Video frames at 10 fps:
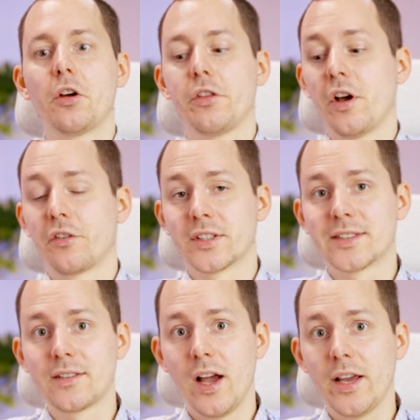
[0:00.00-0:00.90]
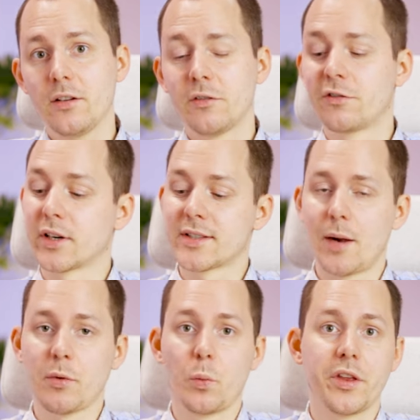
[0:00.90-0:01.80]
then on the other side, for
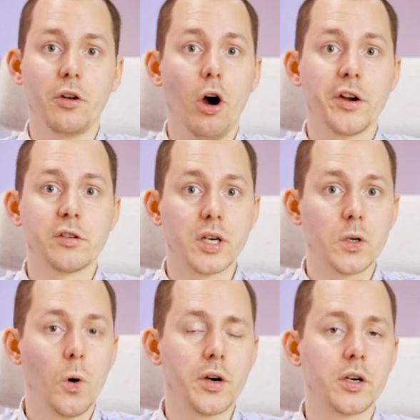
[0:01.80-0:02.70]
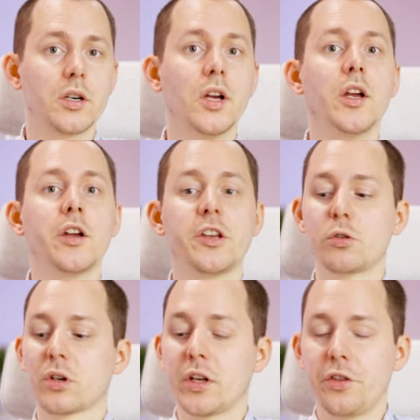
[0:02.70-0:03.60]
example, with an audio recorder,
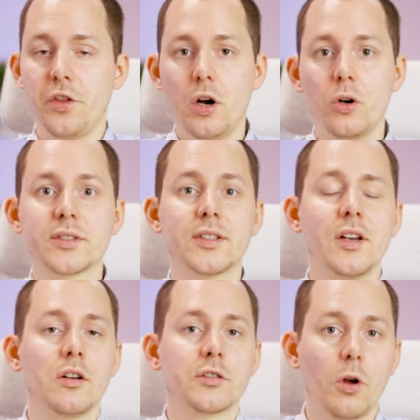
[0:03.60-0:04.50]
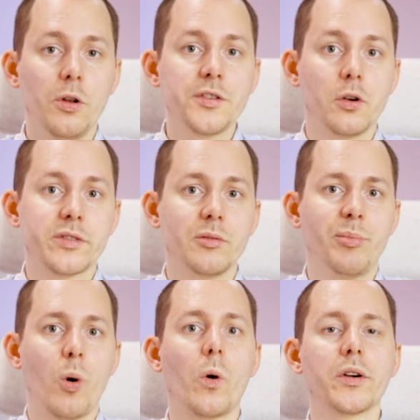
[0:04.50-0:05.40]
usually those also
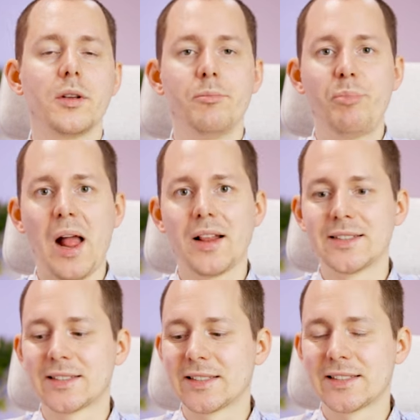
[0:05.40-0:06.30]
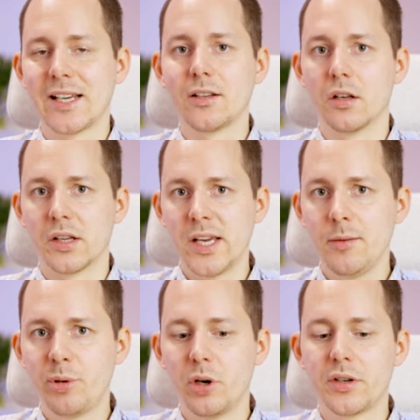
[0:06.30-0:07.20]
support balanced signal
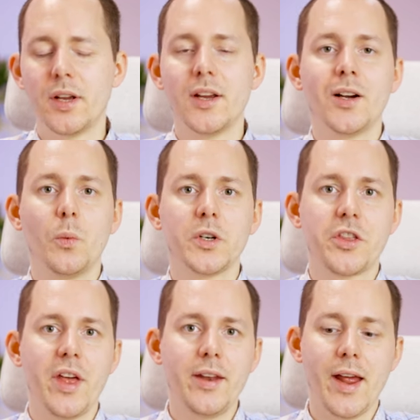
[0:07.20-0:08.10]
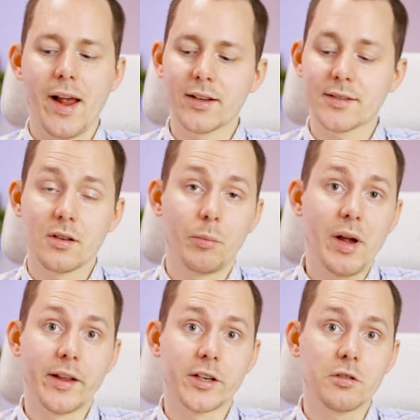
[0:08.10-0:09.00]
input, which then has some
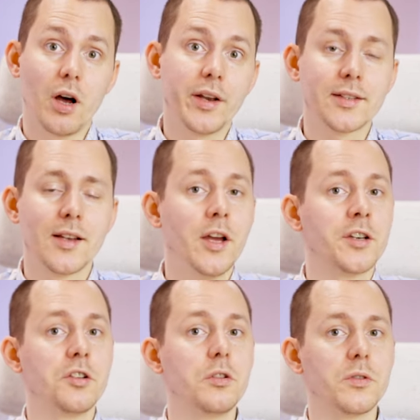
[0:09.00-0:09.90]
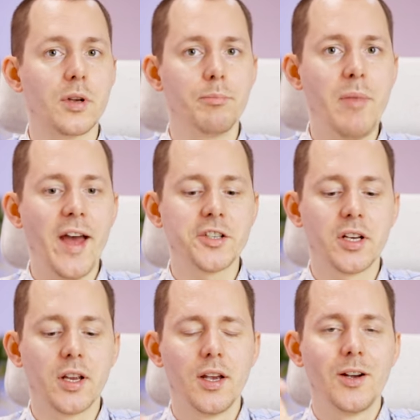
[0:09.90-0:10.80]
electronics to do some
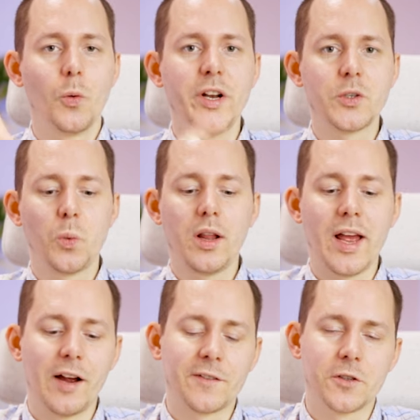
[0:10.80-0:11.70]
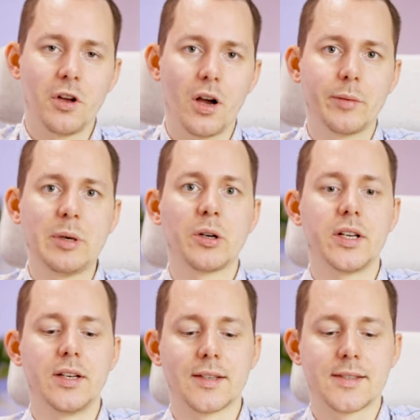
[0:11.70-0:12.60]
magic, which we'll have to talk
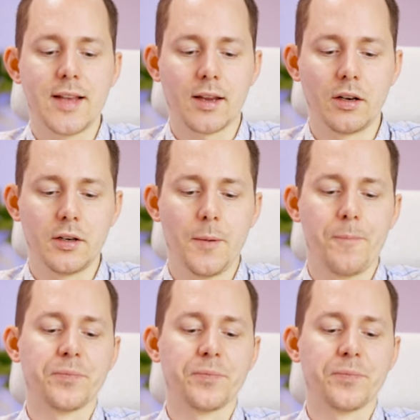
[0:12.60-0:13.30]
about in a second.